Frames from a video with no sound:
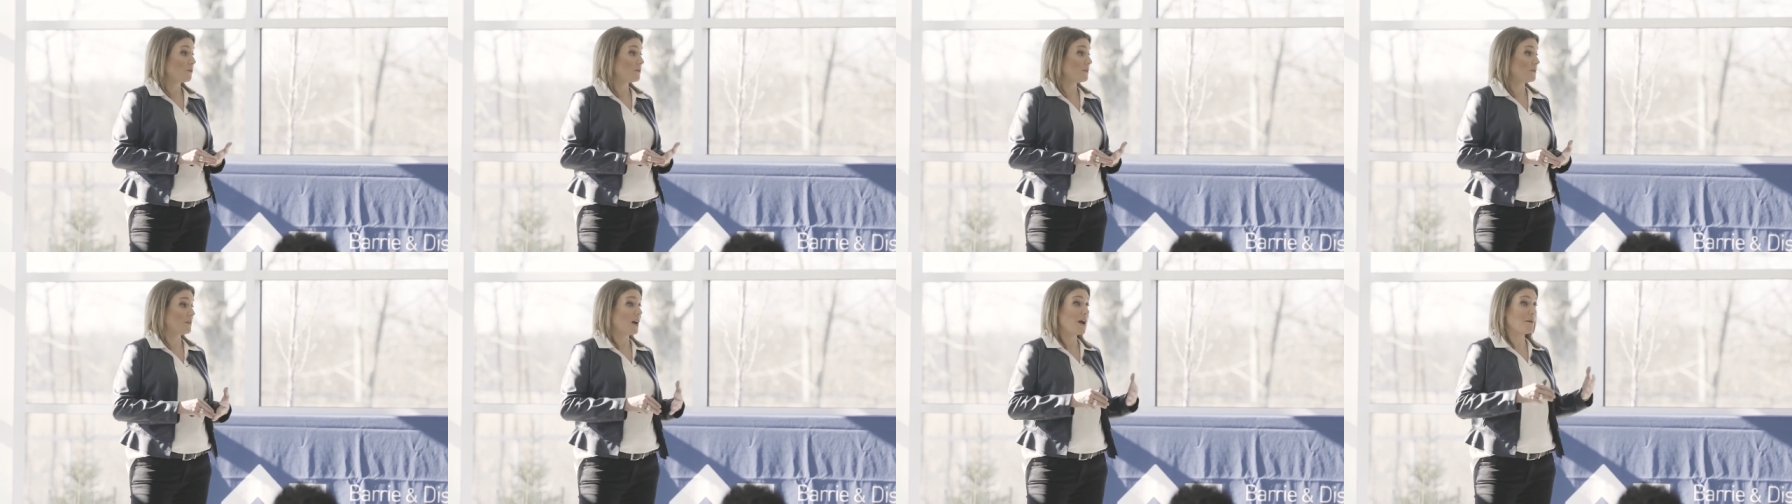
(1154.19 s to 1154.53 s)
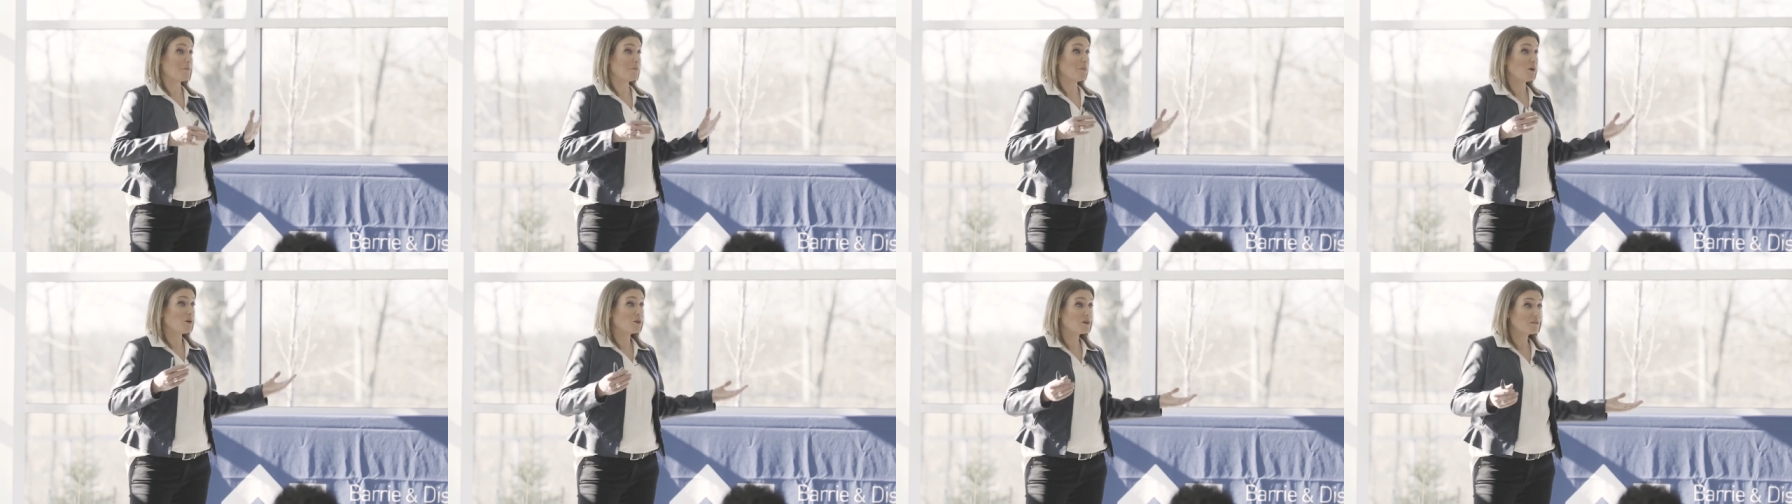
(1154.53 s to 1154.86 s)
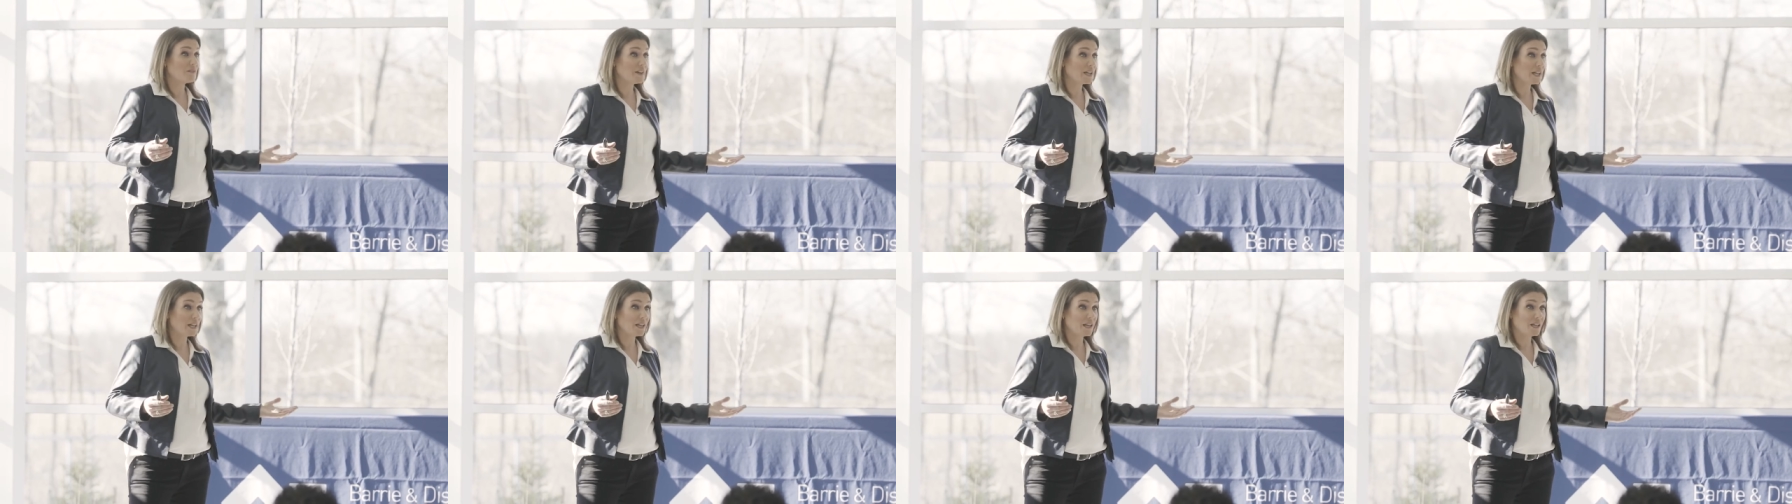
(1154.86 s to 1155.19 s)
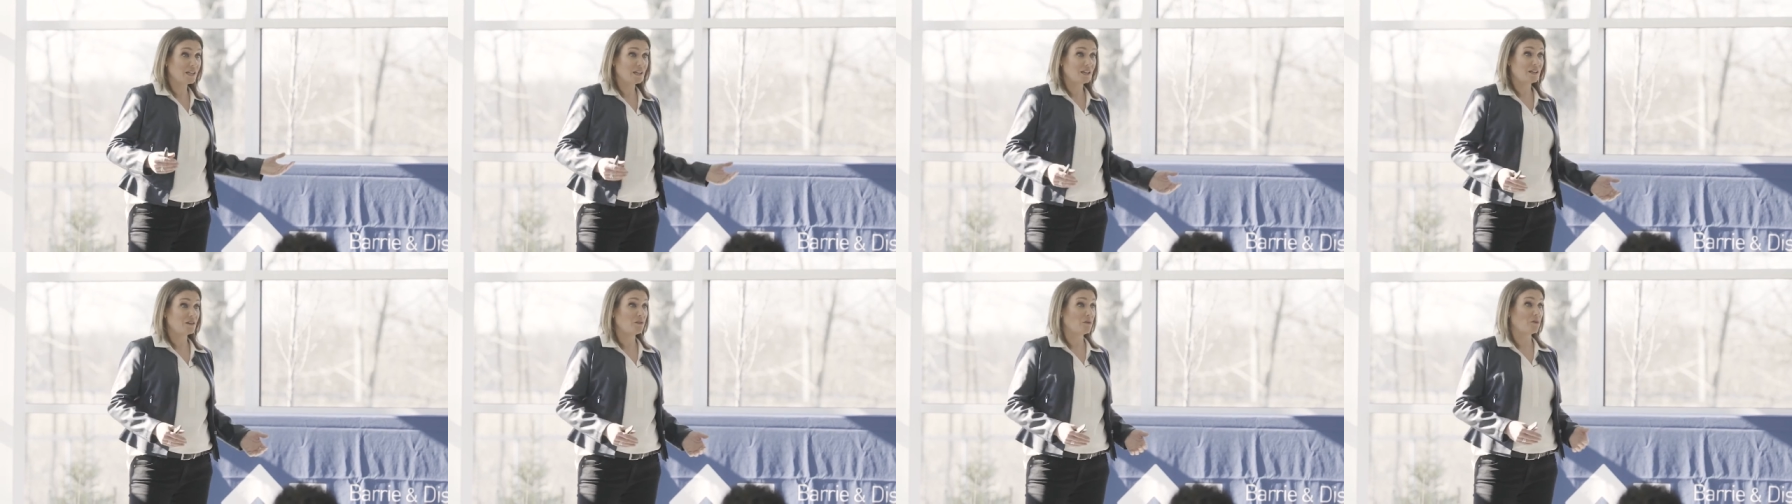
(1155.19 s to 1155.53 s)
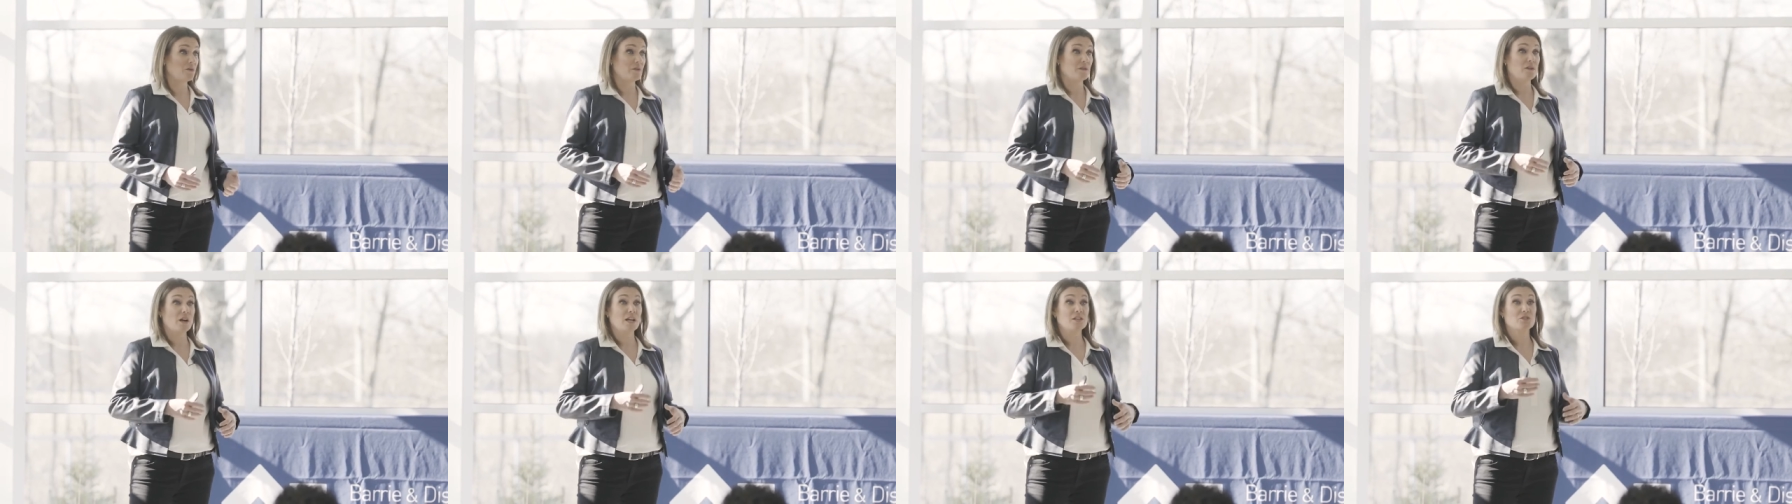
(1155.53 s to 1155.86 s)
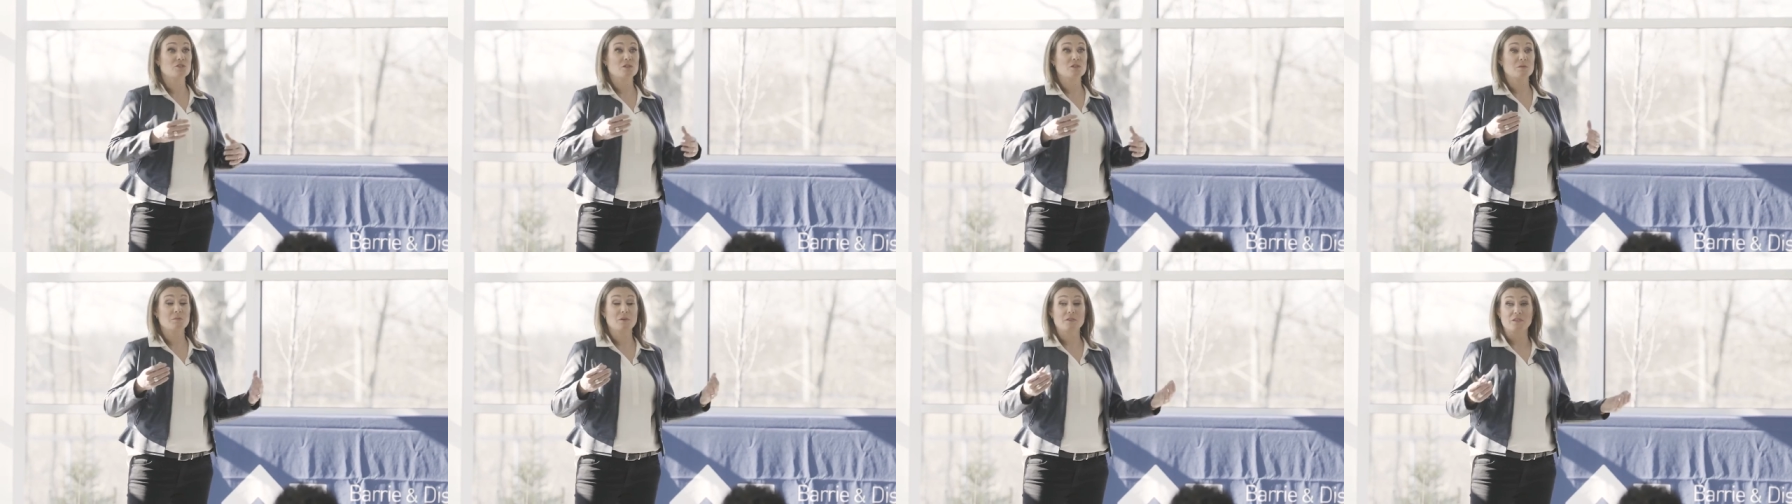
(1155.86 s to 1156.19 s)
or they're not motivated, or they're
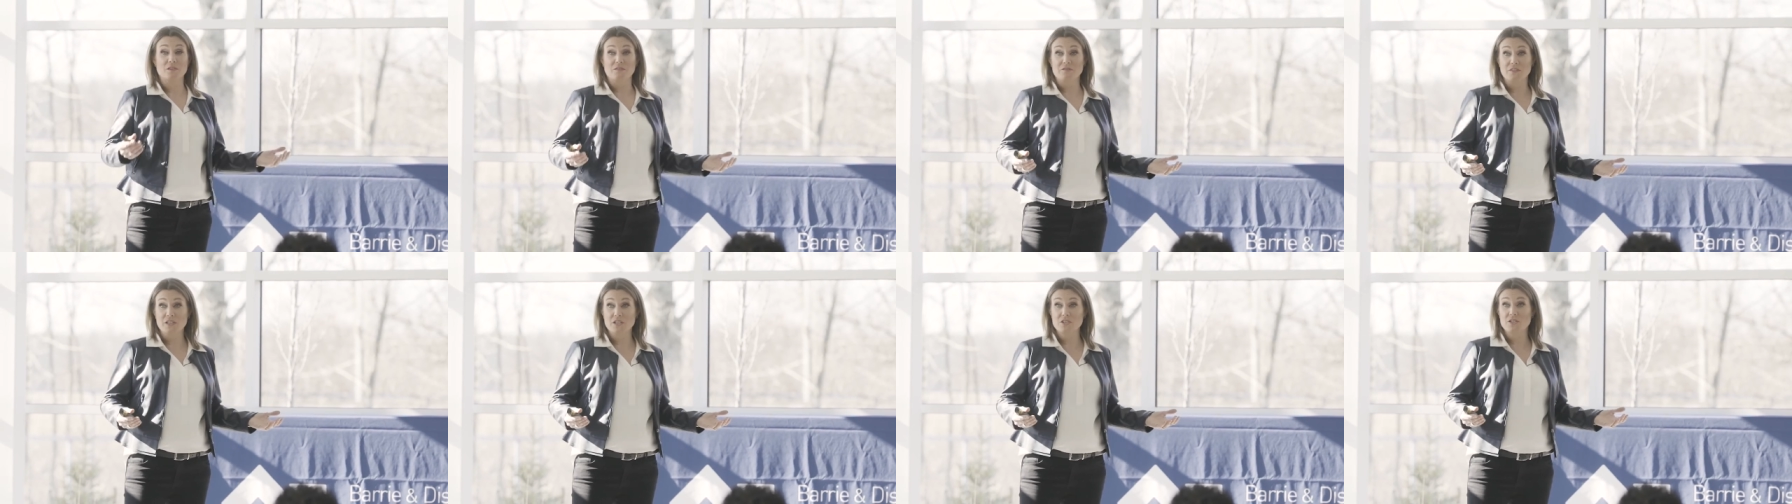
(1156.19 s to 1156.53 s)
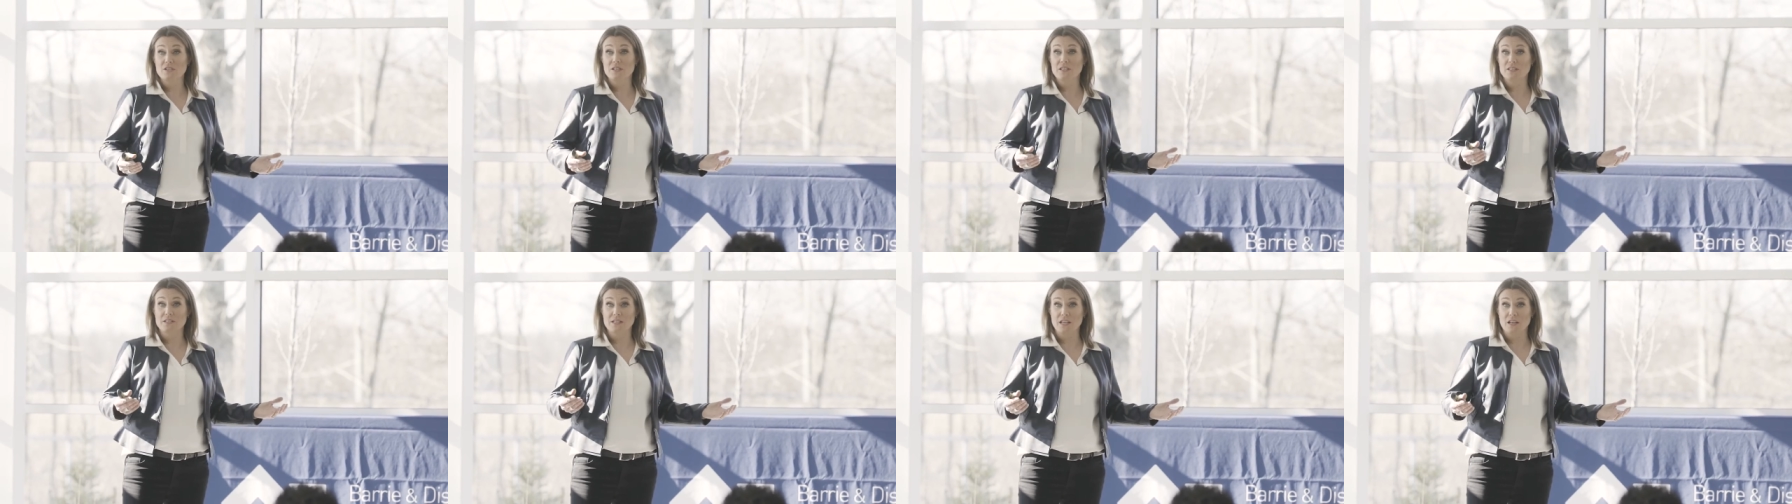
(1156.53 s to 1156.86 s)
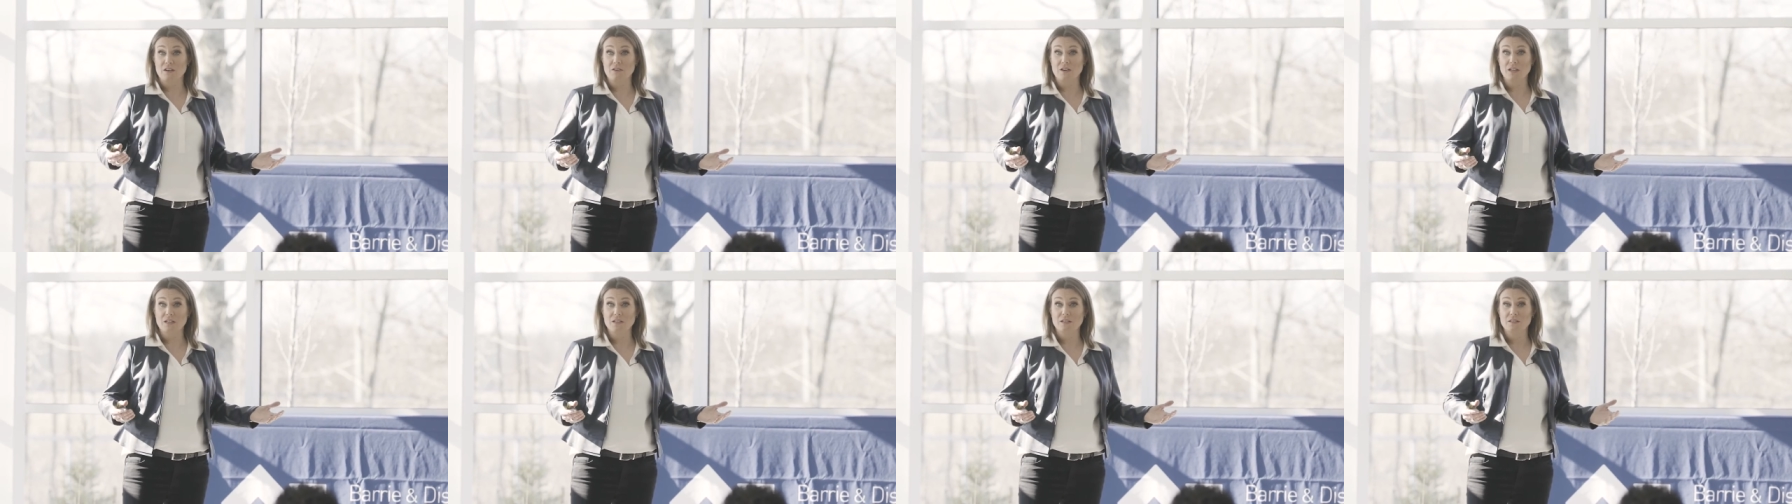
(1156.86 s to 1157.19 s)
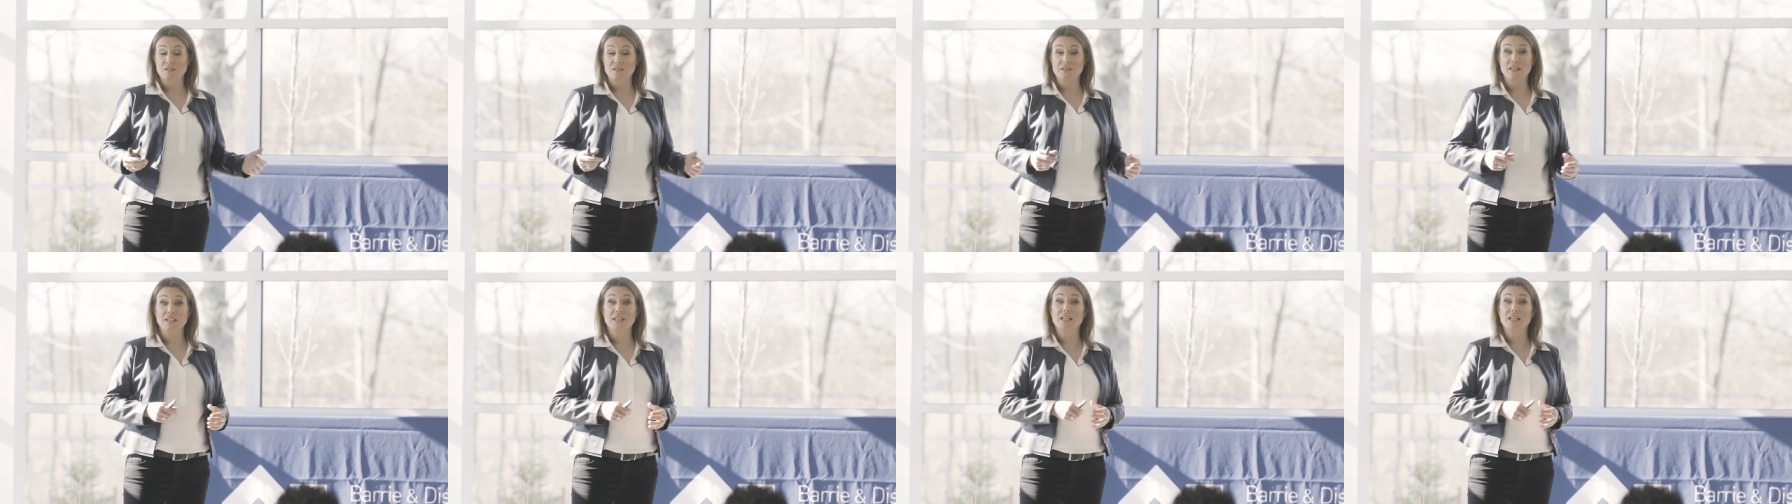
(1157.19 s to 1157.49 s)
not sure about their vision, et cetera,